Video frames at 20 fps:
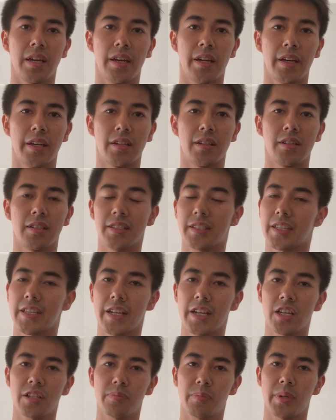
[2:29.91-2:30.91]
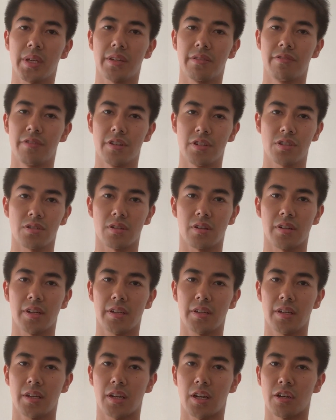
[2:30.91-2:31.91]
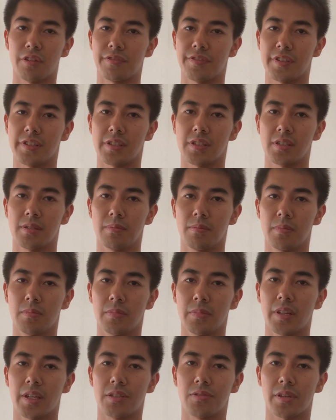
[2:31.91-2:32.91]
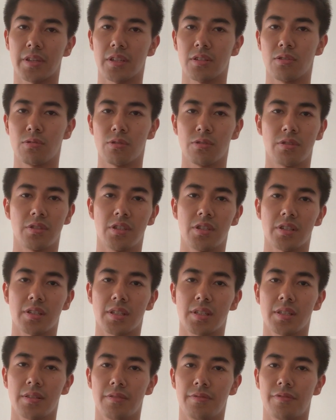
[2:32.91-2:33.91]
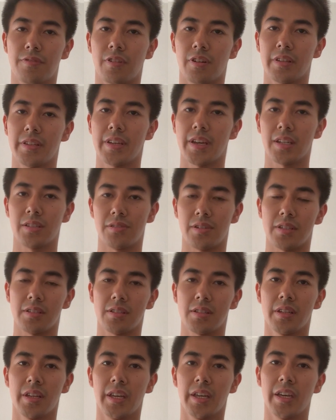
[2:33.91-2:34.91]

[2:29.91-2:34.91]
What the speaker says: and it cannot be a virtual office that you can use just for the address.